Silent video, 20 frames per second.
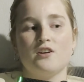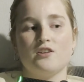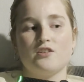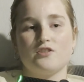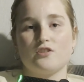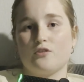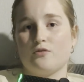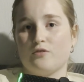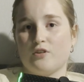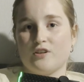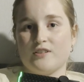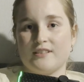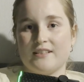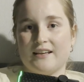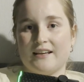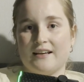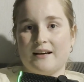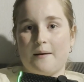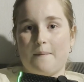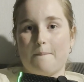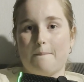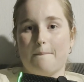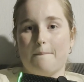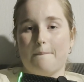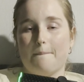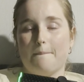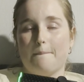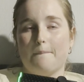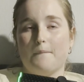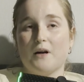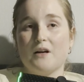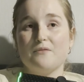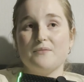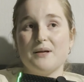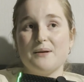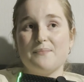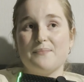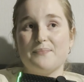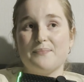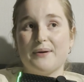So firstly, one of
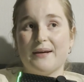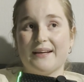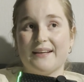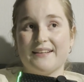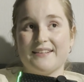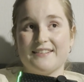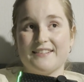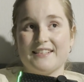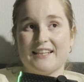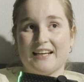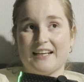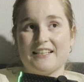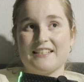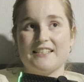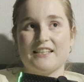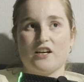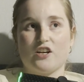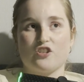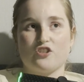my biggest things that I